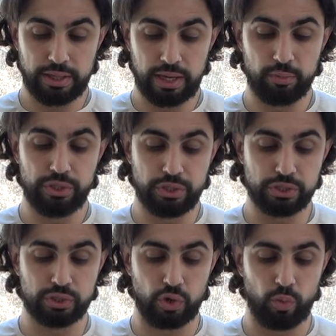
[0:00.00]
And we did
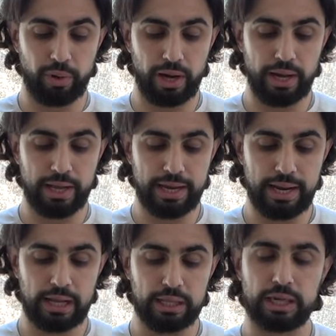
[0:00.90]
so by
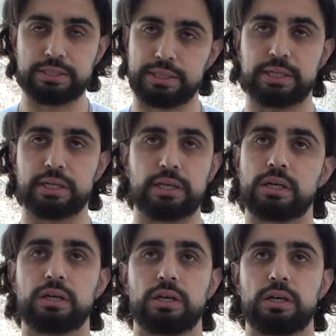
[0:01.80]
analyzing
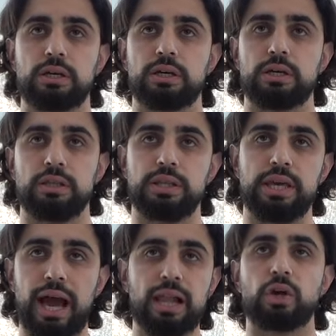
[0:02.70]
the
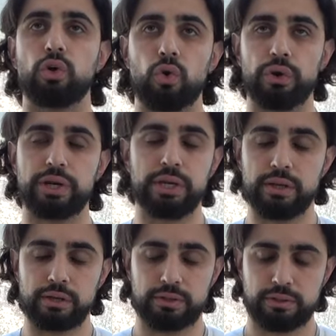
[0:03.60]
allegory
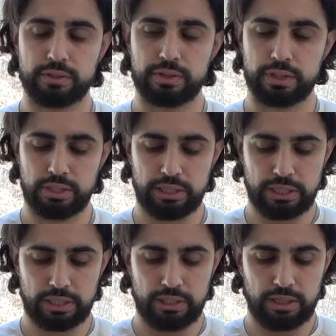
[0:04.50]

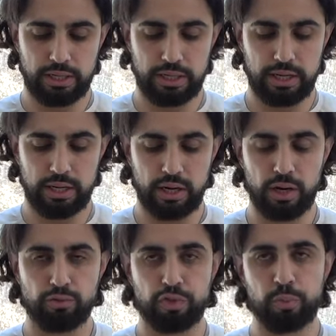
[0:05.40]
uh,
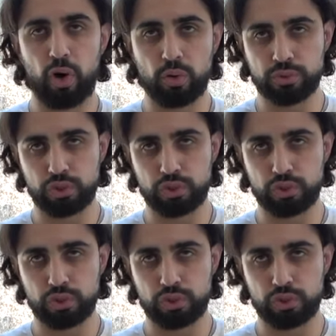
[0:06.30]
of the palm